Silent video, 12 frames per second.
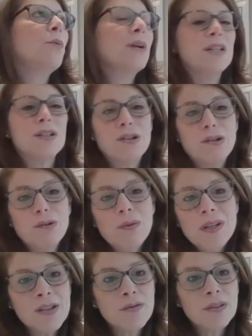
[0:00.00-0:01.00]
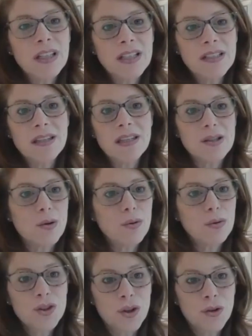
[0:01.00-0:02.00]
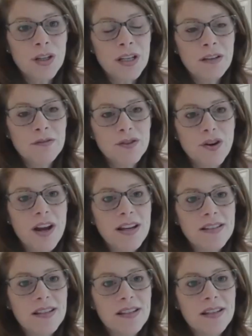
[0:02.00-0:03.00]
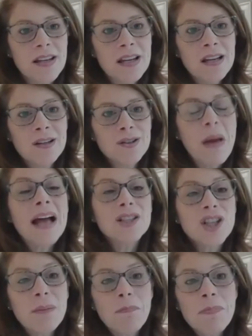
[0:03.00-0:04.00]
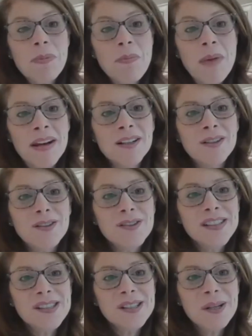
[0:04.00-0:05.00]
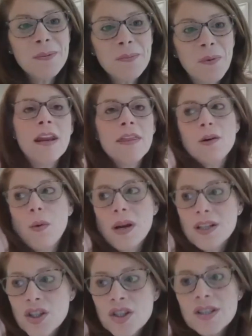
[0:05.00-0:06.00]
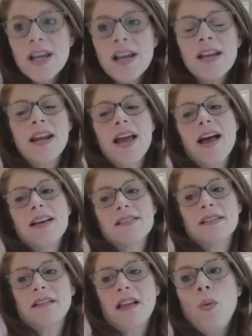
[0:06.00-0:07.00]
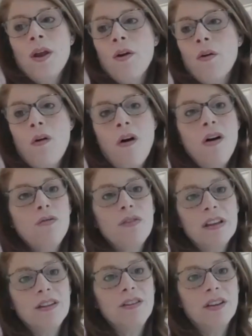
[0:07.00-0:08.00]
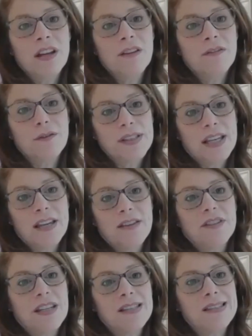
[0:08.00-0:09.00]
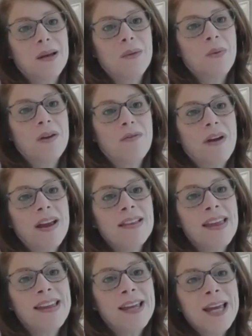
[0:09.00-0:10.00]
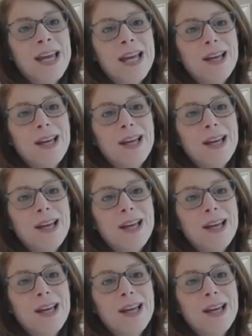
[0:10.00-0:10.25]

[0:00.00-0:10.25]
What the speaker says: point too, as it relates to this whole journey of trying to patch up the medical system. A lot of the questions I get asked, and we are all really looking for safety in some way, right? Like